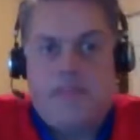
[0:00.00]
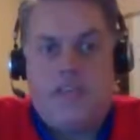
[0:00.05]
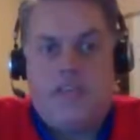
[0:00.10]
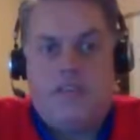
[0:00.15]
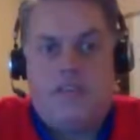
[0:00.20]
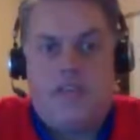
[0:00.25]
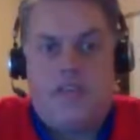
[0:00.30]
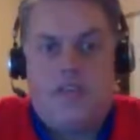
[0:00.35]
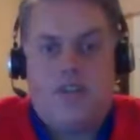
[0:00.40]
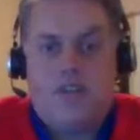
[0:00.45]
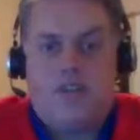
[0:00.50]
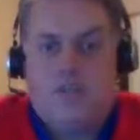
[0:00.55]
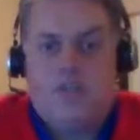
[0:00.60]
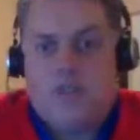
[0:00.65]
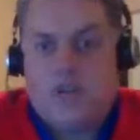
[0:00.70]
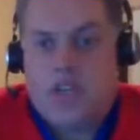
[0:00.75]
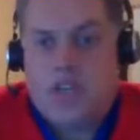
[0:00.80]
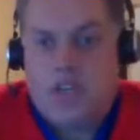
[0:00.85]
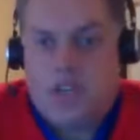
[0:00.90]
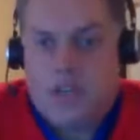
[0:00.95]
If
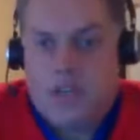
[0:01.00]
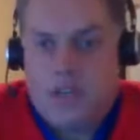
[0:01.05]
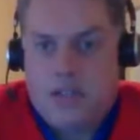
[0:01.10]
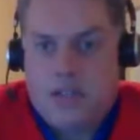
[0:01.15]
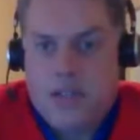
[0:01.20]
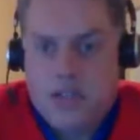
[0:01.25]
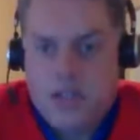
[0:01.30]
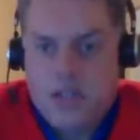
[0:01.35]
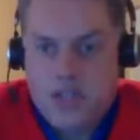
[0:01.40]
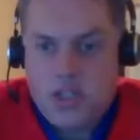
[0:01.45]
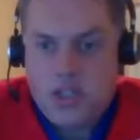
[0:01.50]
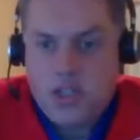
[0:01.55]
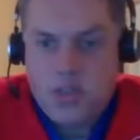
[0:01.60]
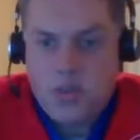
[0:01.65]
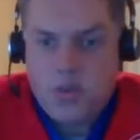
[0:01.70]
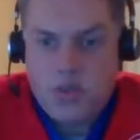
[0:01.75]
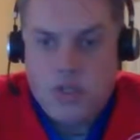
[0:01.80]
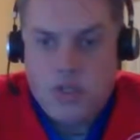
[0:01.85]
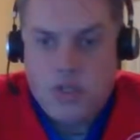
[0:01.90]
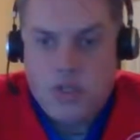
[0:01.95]
Vancouver can continue
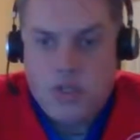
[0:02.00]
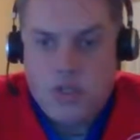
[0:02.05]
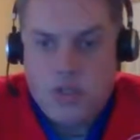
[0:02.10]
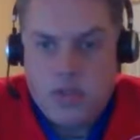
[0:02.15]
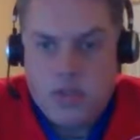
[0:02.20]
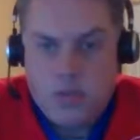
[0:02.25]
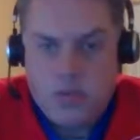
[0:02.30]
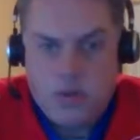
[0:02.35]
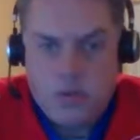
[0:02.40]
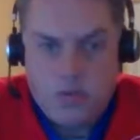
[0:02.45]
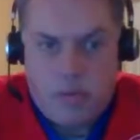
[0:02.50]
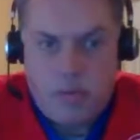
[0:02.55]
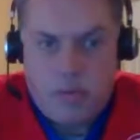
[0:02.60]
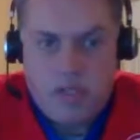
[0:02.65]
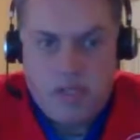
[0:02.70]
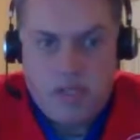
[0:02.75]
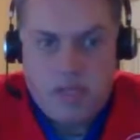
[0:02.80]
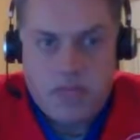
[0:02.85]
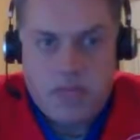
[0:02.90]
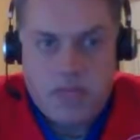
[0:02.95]
the sort of
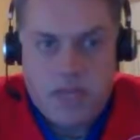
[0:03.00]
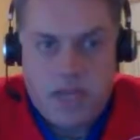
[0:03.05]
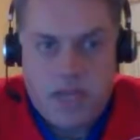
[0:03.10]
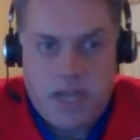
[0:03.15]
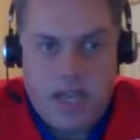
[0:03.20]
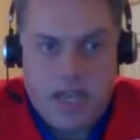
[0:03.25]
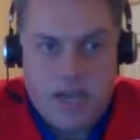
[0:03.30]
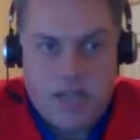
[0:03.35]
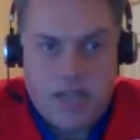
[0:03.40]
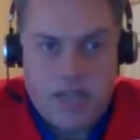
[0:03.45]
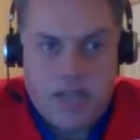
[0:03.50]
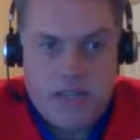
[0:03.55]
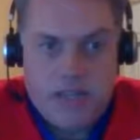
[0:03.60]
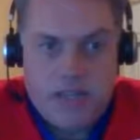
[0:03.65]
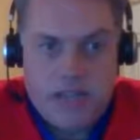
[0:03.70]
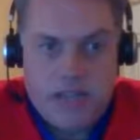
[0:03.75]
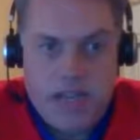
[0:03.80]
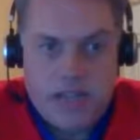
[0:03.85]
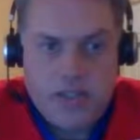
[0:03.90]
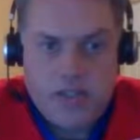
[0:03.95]
momentum they had at the end of
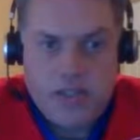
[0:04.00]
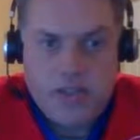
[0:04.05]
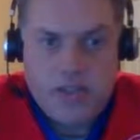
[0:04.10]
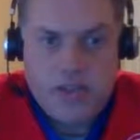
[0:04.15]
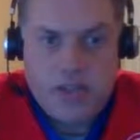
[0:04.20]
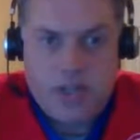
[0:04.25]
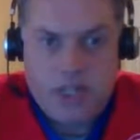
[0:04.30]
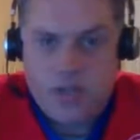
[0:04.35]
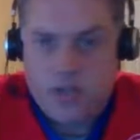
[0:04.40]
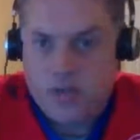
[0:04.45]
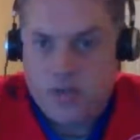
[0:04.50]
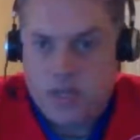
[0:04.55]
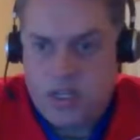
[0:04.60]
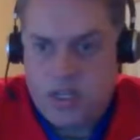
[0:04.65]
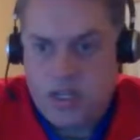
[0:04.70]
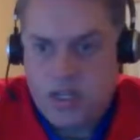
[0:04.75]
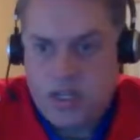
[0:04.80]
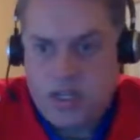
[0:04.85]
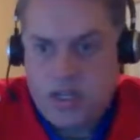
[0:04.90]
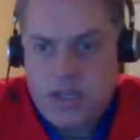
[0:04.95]
last year, like you
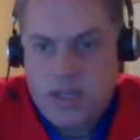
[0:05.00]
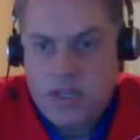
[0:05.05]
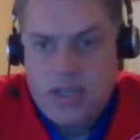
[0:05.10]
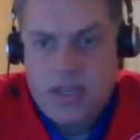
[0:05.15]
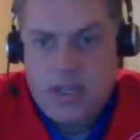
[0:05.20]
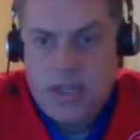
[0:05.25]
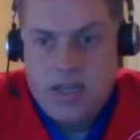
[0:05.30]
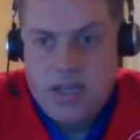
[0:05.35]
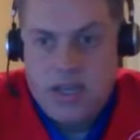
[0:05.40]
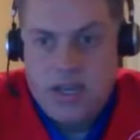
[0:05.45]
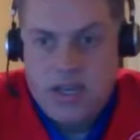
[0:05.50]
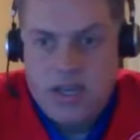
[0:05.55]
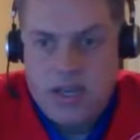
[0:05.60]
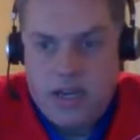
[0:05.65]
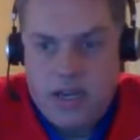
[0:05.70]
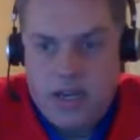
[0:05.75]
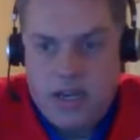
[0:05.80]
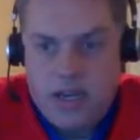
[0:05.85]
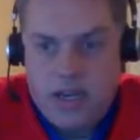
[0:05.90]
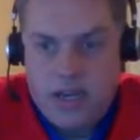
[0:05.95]
said,
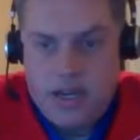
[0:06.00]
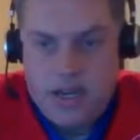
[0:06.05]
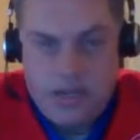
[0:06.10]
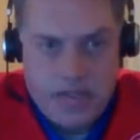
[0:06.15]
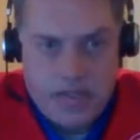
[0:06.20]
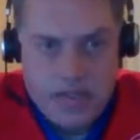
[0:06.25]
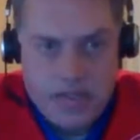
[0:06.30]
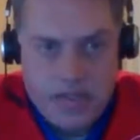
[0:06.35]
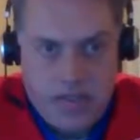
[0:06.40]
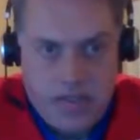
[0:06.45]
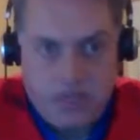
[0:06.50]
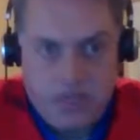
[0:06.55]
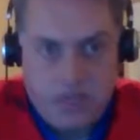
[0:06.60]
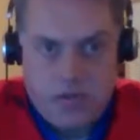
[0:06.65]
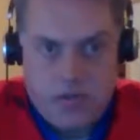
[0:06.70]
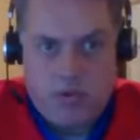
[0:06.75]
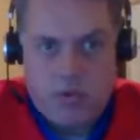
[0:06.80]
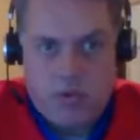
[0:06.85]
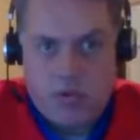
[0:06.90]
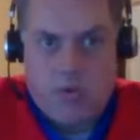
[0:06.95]
I can
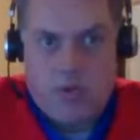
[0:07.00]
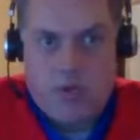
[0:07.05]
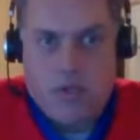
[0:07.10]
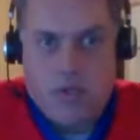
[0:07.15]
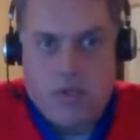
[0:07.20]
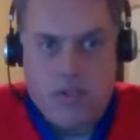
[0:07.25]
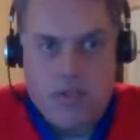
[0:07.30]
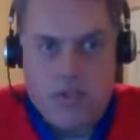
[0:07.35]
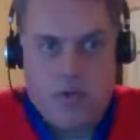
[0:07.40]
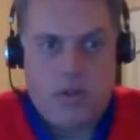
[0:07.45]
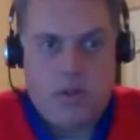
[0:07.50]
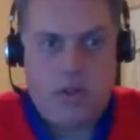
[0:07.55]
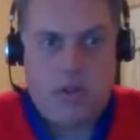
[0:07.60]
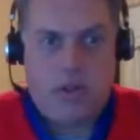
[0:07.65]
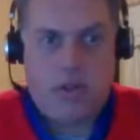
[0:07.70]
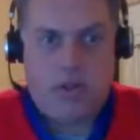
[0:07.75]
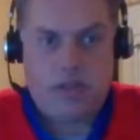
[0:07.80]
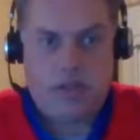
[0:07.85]
see them doing really well this year.